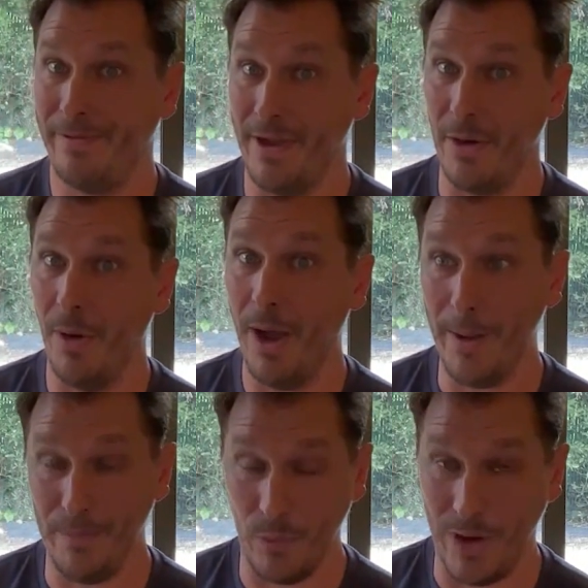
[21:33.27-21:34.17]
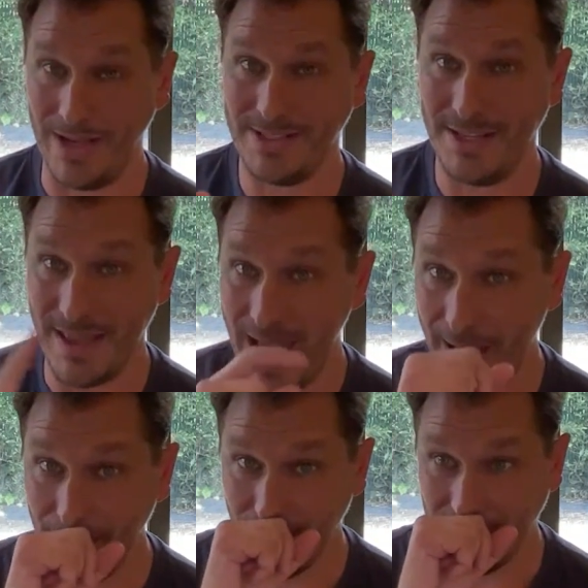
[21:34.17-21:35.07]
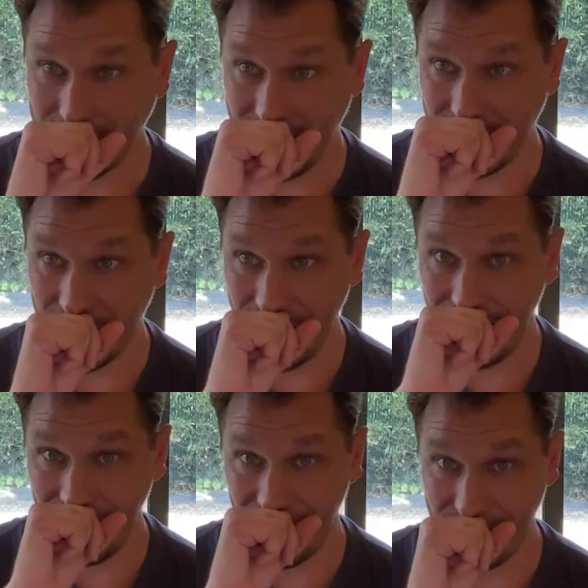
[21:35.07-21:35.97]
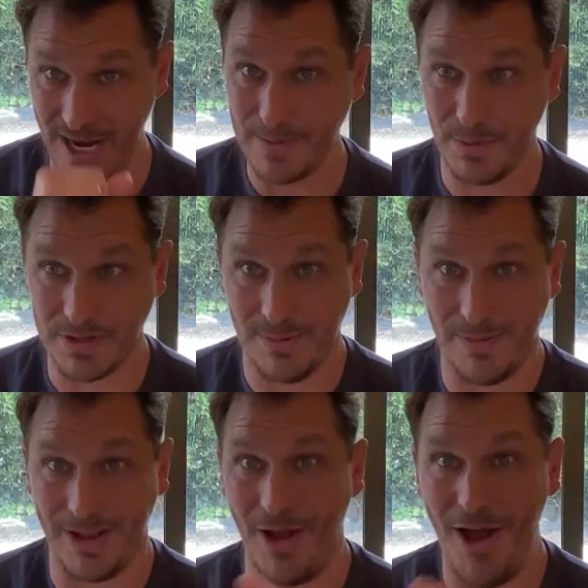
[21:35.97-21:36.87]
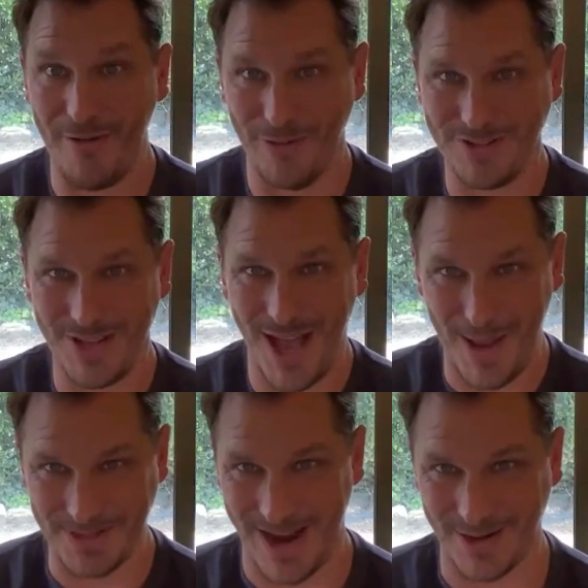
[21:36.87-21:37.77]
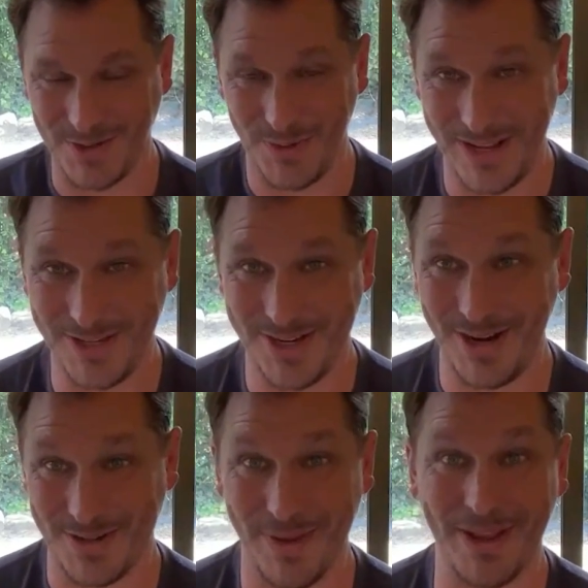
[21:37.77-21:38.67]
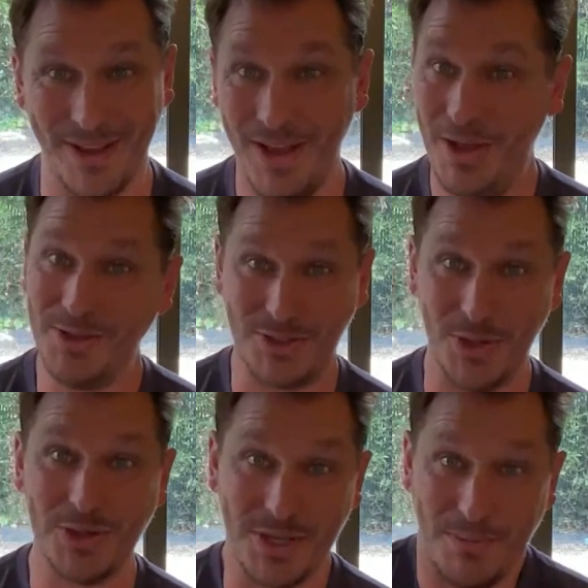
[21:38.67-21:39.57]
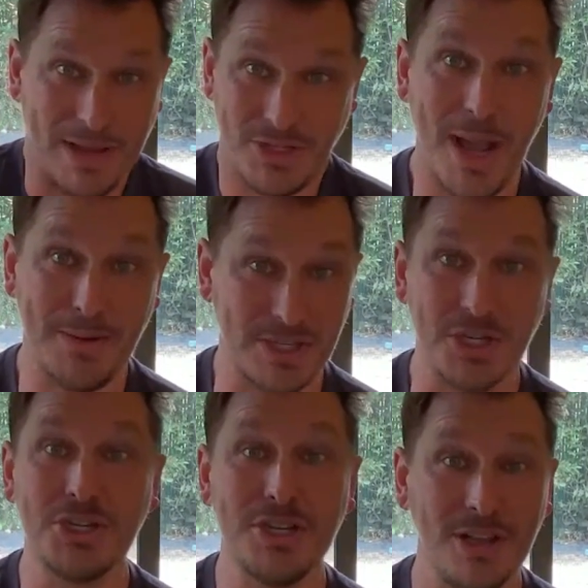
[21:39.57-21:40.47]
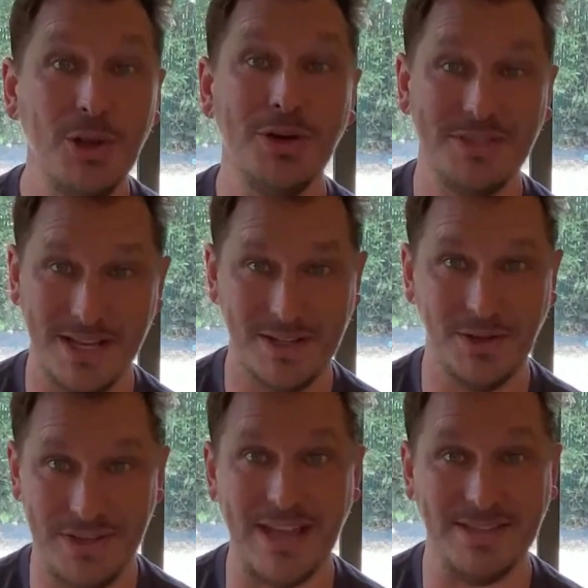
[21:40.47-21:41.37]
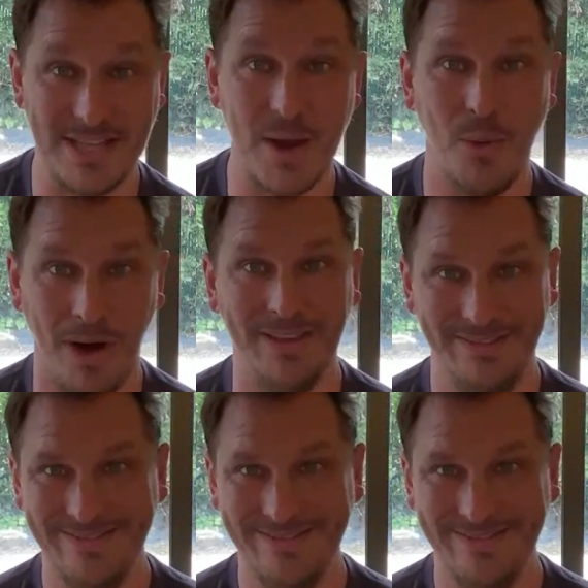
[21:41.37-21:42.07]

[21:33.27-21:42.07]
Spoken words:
Tell you what, when I see that as an engineer or as an ops person, I'm like, first ops hire, 20 engineers. I'm like, so my job is a load of technical debt day one.